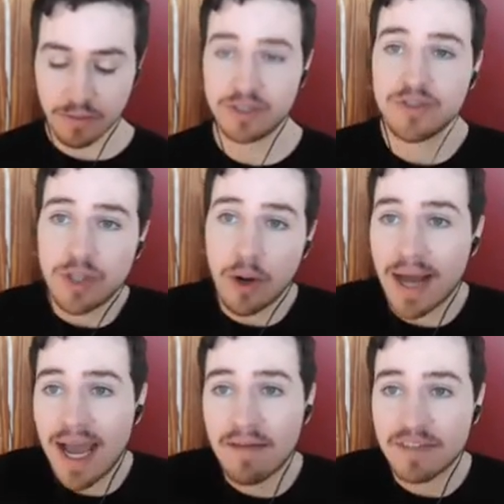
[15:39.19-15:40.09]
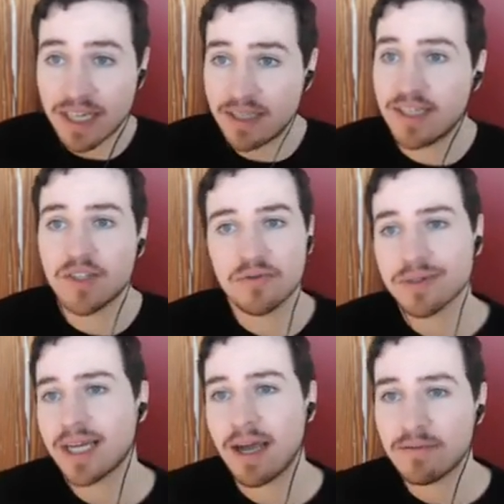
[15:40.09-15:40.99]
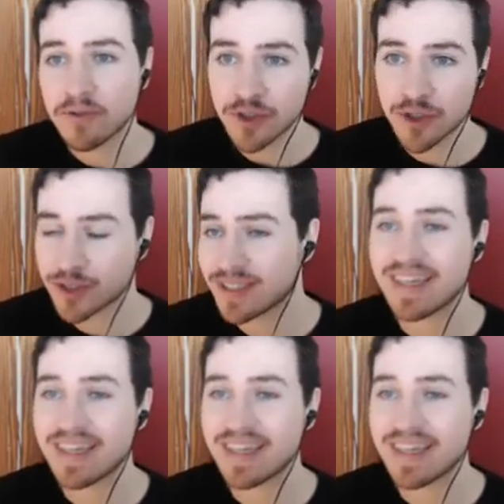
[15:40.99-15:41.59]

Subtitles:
when you don't have data, you really have no choice.